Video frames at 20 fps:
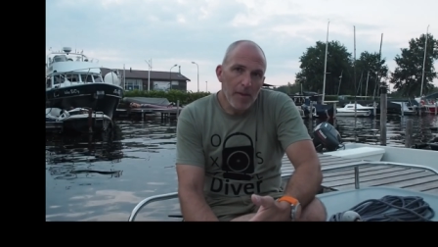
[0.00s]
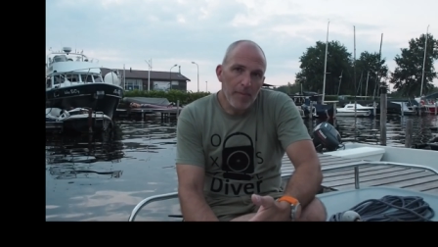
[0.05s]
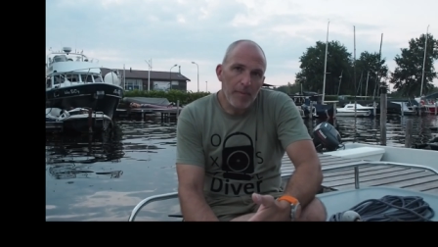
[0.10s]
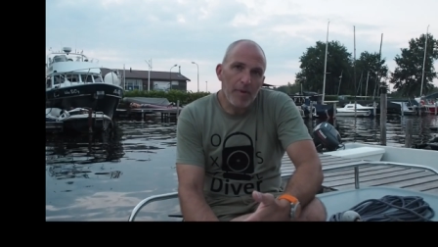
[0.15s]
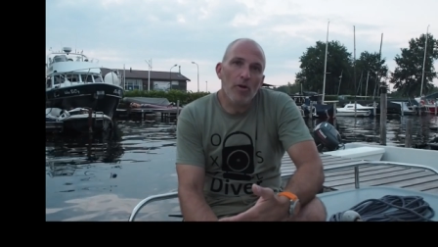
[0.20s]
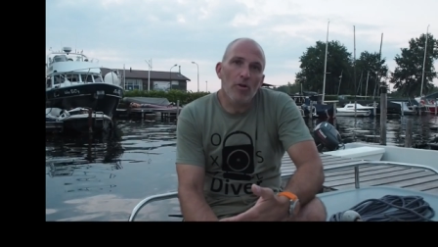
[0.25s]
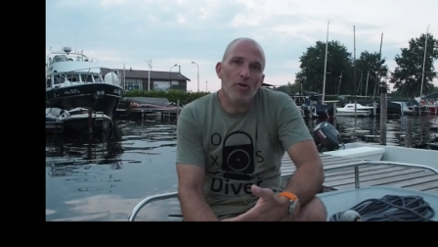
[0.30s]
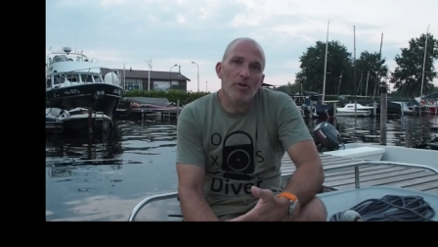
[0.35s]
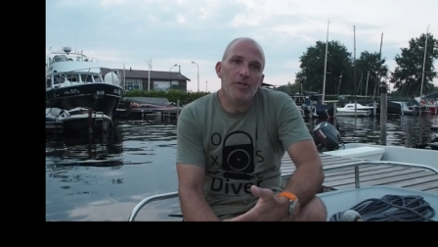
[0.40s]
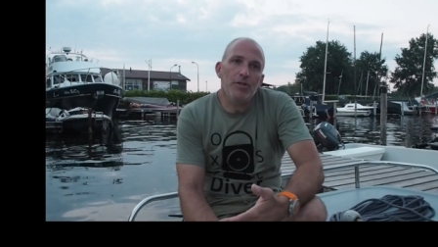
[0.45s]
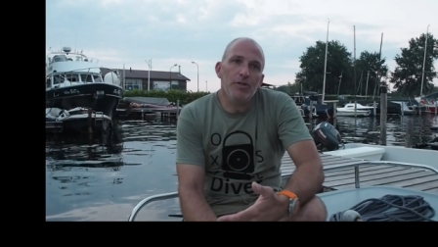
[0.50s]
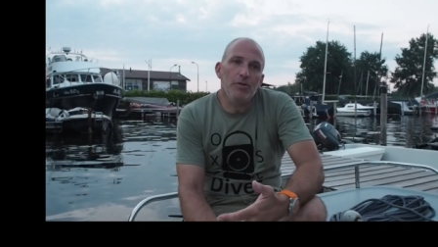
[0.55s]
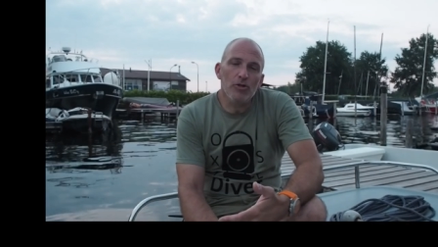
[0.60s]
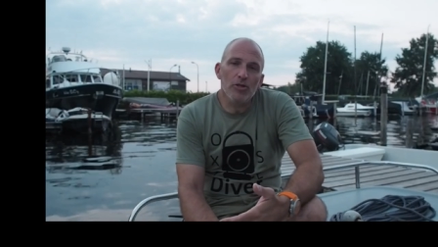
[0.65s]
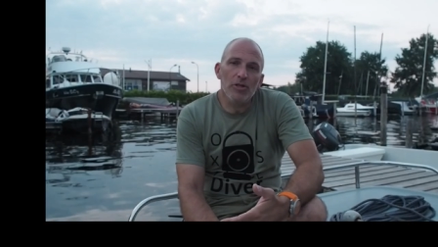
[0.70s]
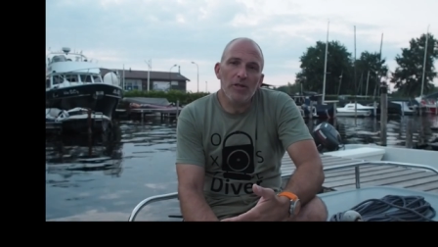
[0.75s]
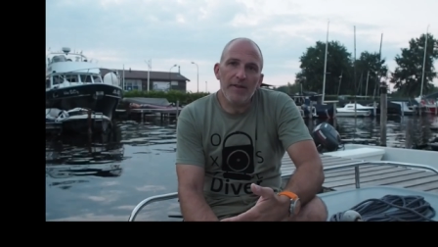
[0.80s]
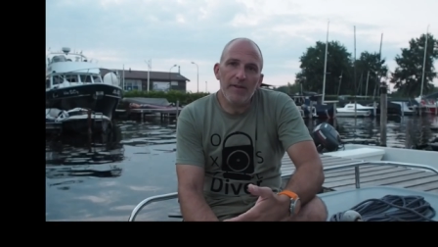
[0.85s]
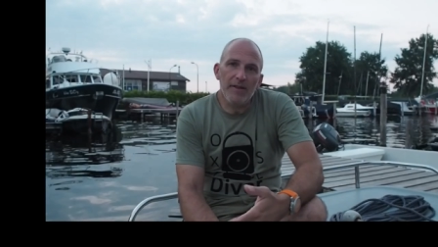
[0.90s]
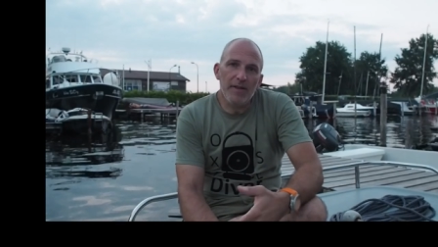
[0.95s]
because
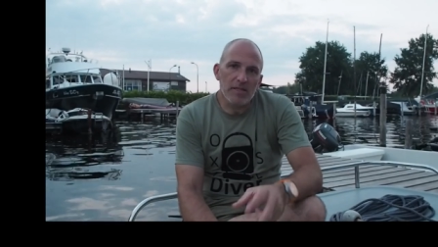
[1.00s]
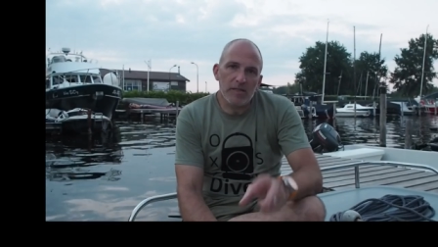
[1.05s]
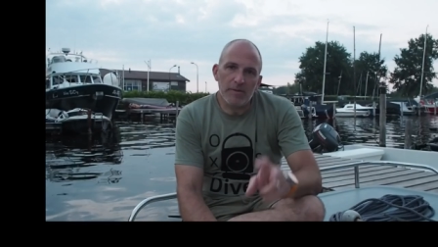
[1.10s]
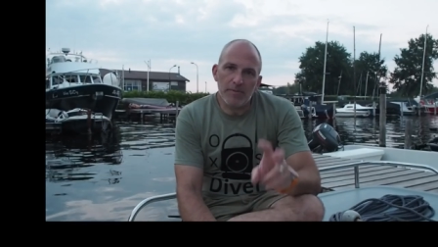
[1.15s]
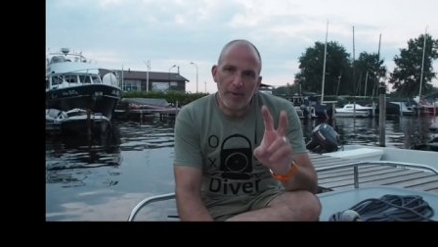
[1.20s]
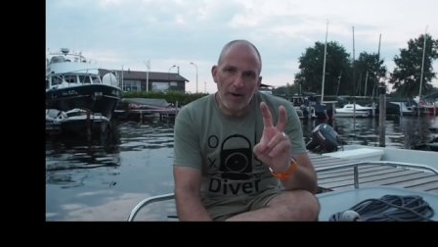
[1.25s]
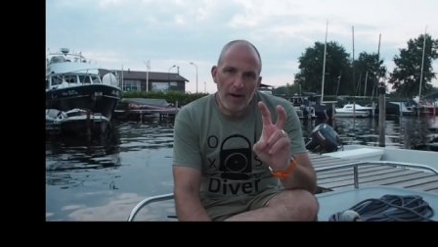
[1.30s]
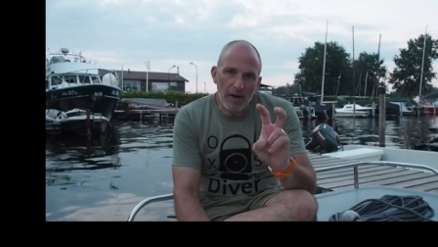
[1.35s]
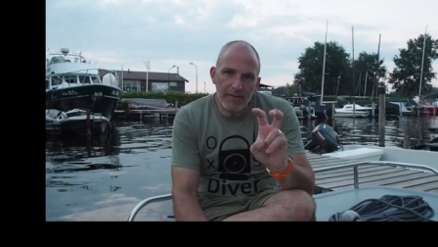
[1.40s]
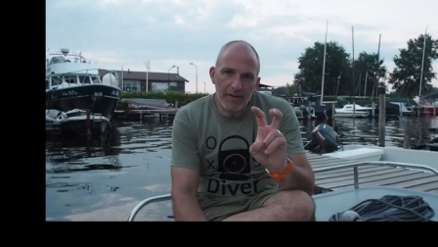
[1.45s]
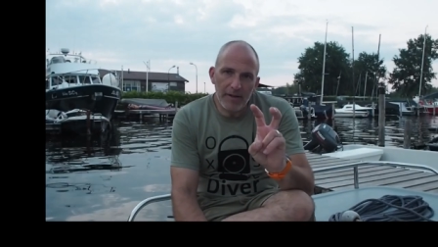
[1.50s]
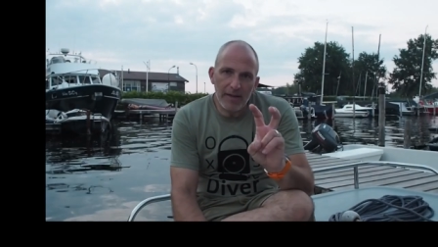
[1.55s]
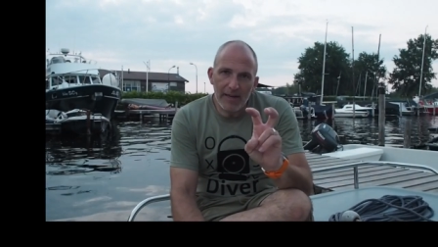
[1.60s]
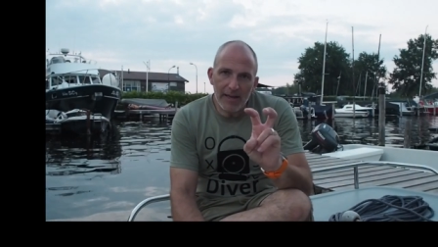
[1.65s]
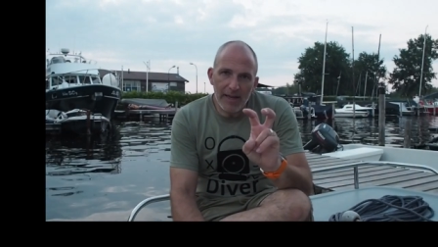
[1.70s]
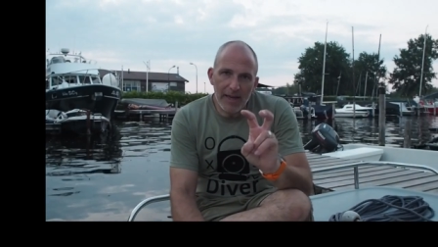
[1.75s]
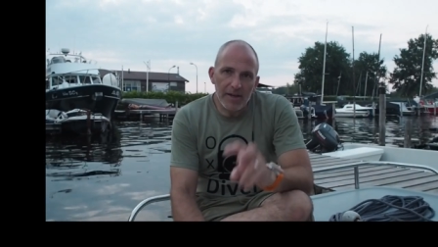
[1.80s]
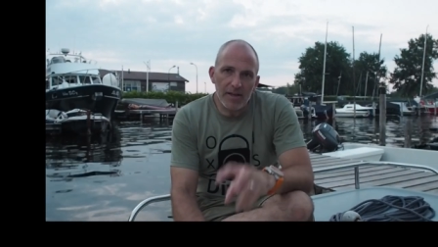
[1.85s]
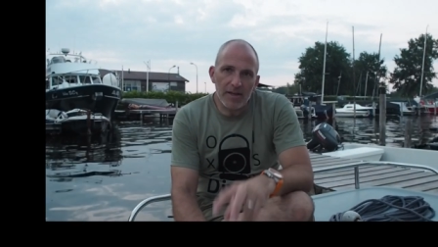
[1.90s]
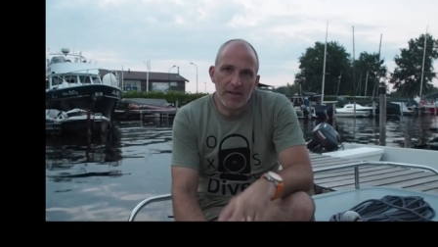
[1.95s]
usually these bathing
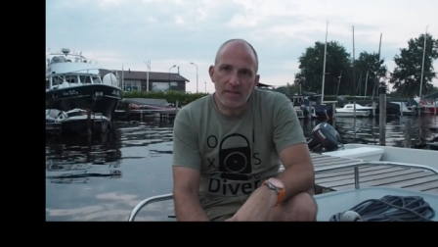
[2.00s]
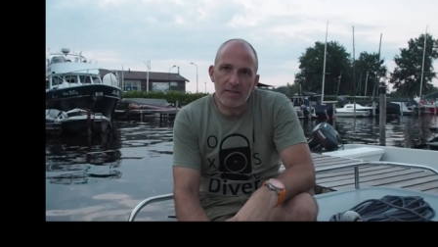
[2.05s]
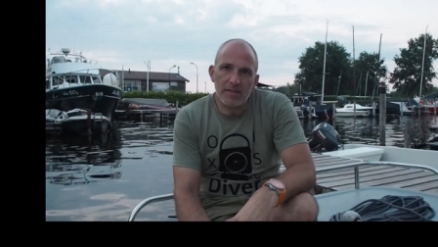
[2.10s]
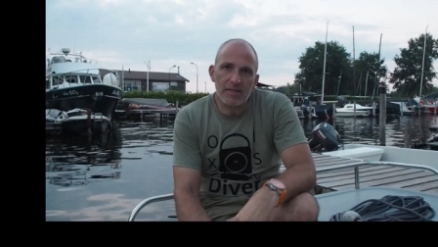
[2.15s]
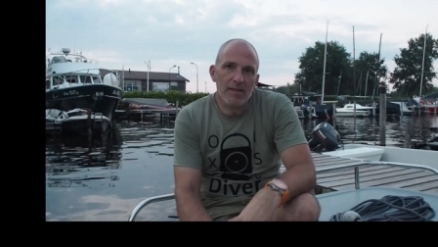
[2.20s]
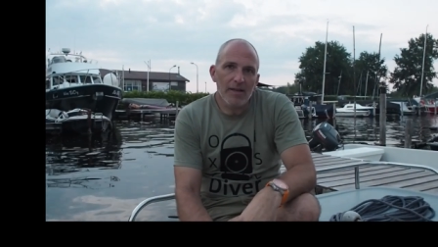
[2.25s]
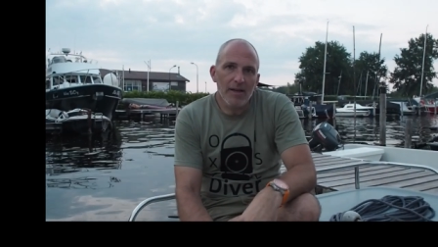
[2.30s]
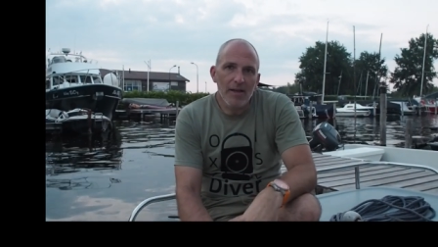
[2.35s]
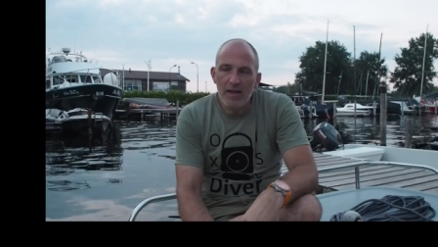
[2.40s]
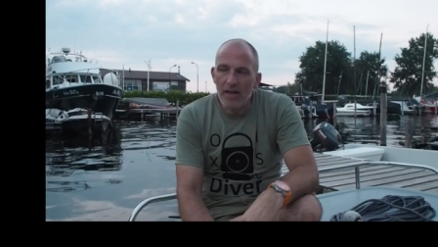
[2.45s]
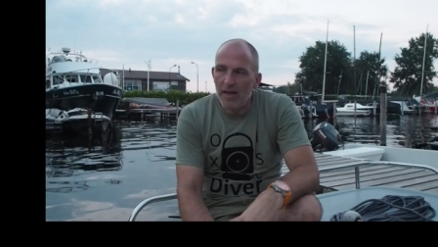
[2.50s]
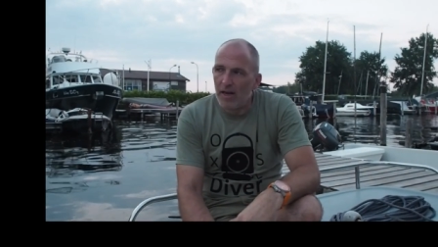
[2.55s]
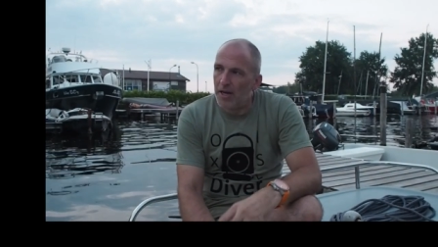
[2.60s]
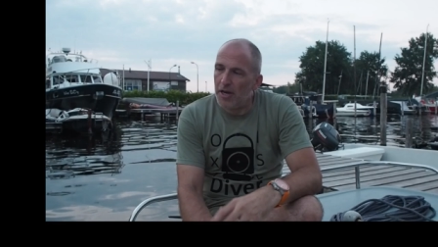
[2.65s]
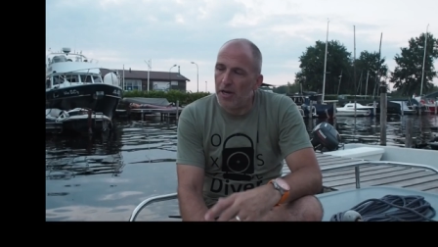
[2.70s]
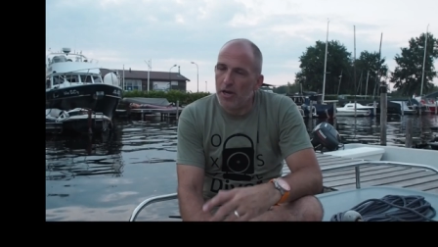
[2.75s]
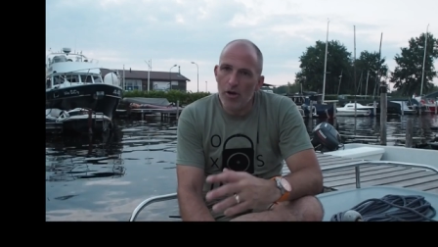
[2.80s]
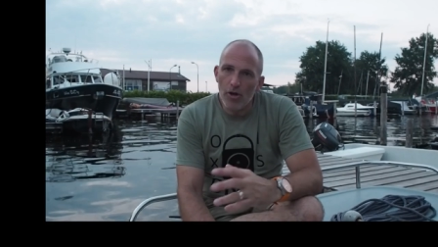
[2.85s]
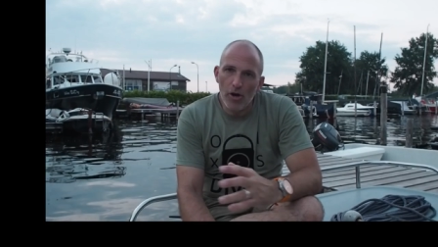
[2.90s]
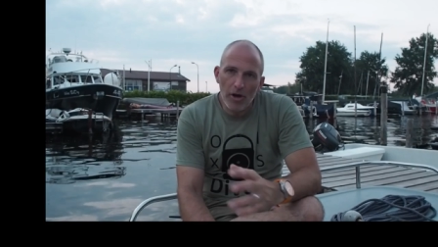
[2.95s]
ladders are
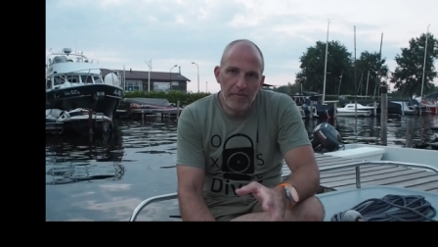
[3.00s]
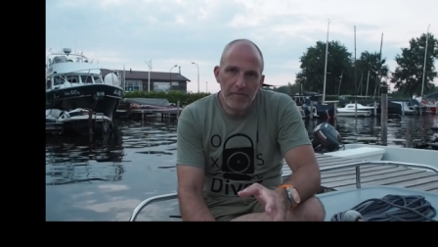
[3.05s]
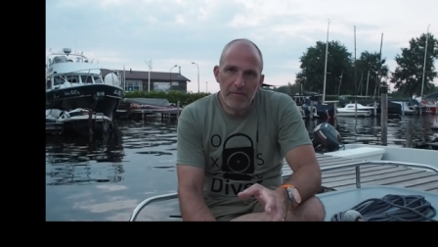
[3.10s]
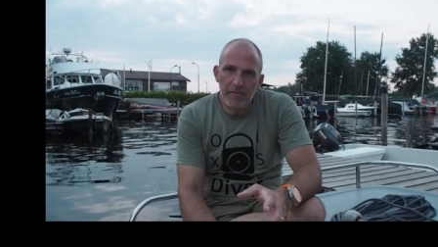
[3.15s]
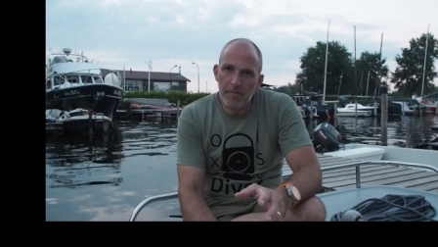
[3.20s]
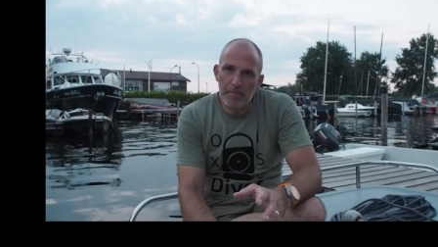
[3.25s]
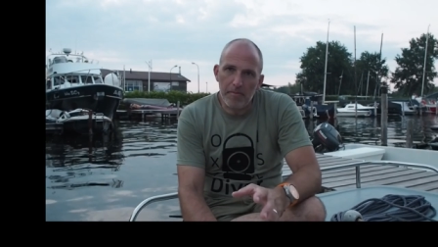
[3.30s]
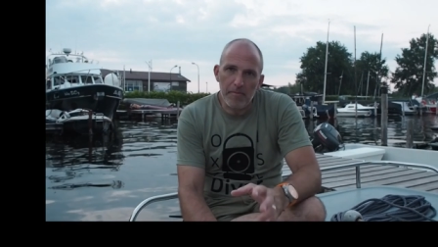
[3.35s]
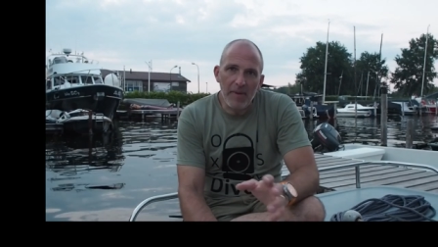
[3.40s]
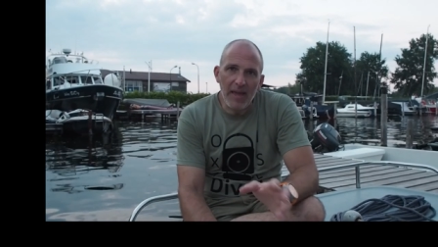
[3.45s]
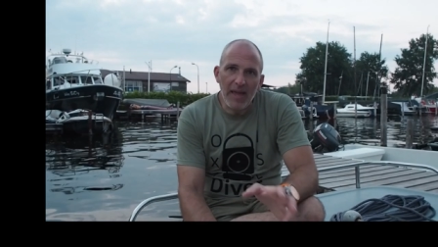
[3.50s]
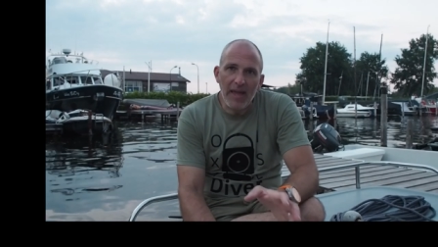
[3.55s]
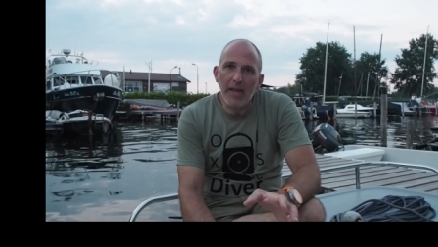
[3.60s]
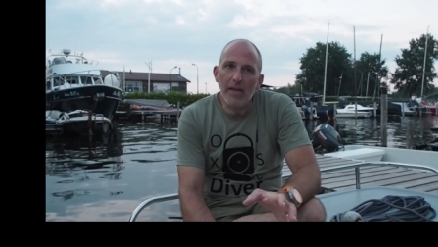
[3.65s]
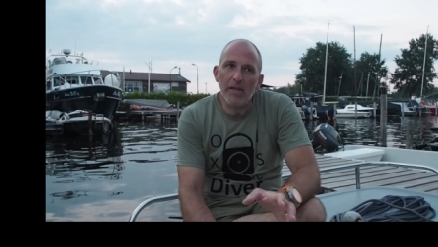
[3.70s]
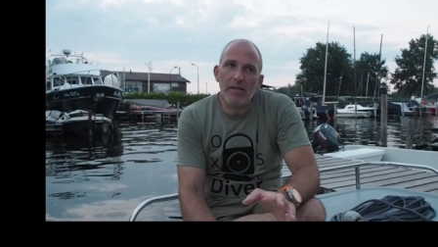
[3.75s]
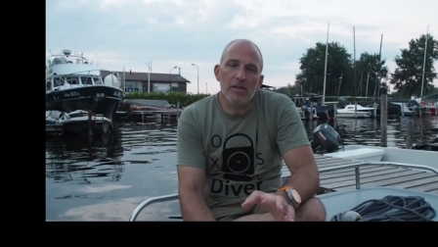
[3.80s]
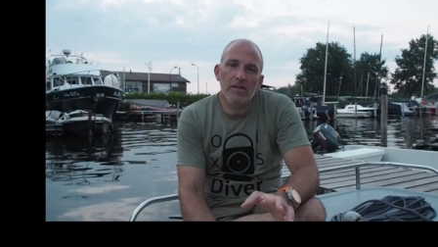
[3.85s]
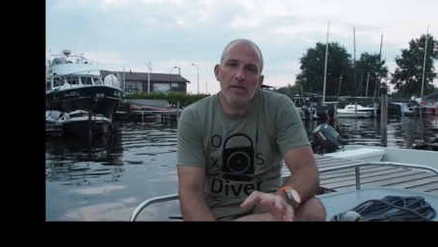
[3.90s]
not made